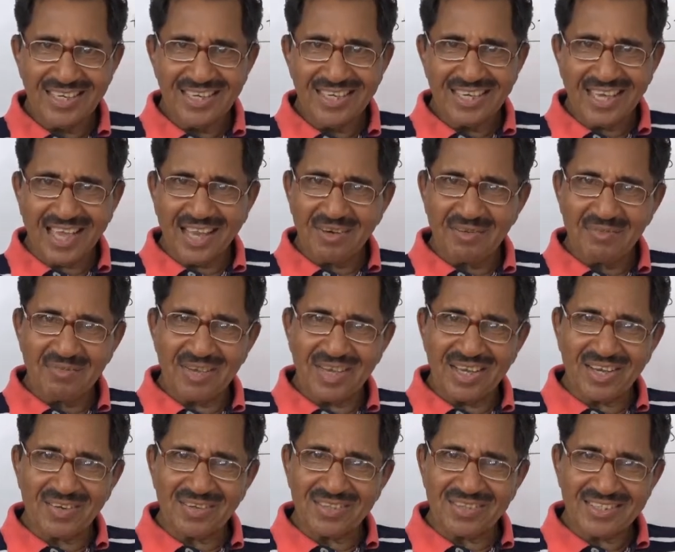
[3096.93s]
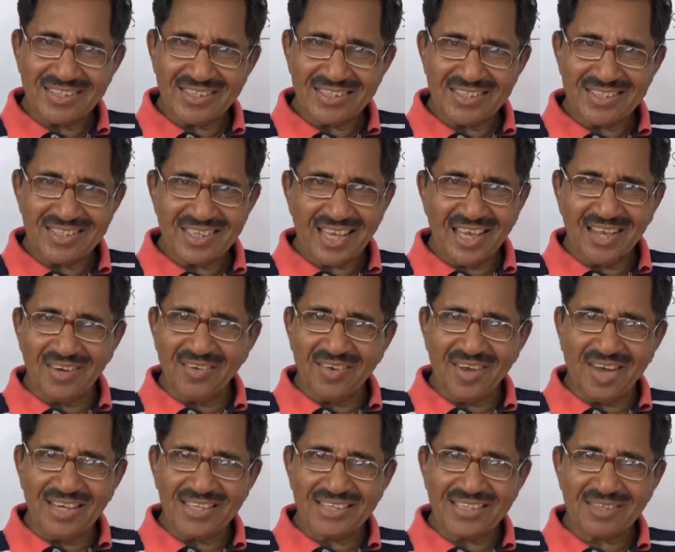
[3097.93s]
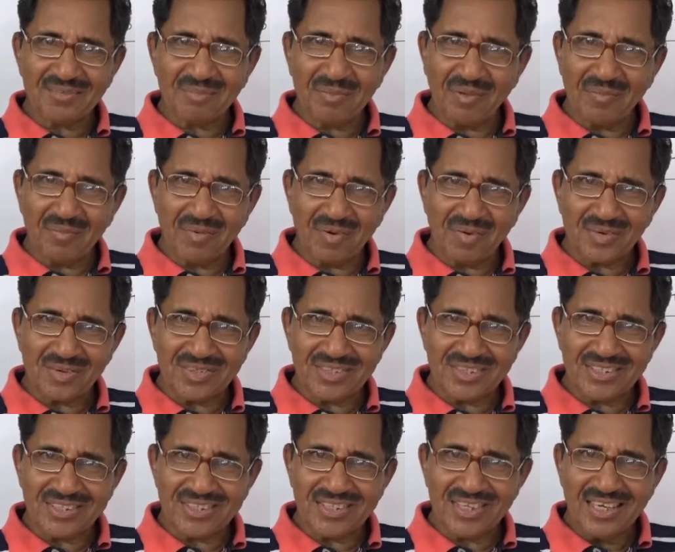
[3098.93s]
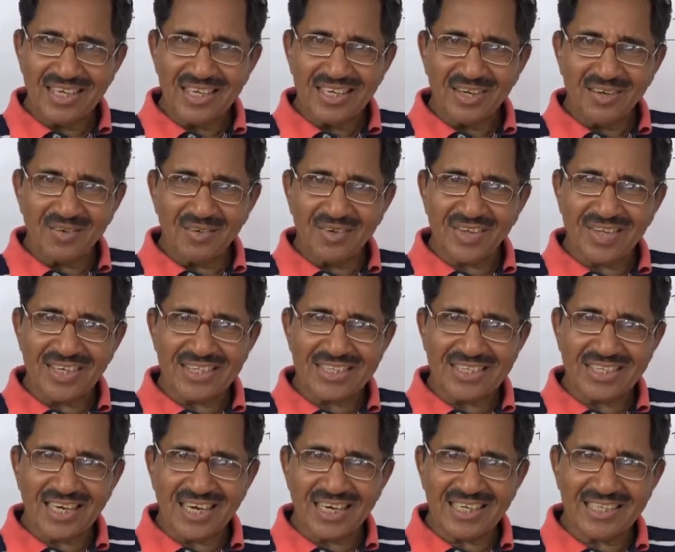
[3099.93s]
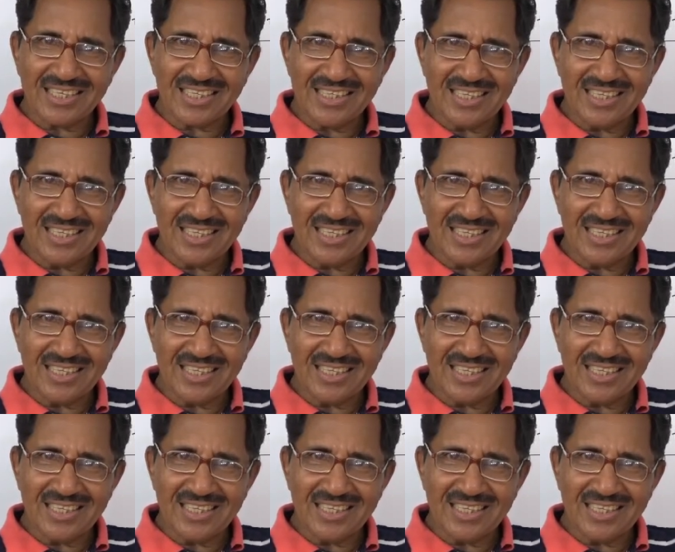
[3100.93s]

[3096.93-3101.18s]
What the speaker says: Can you make questions? Can you ask people questions? Now you can start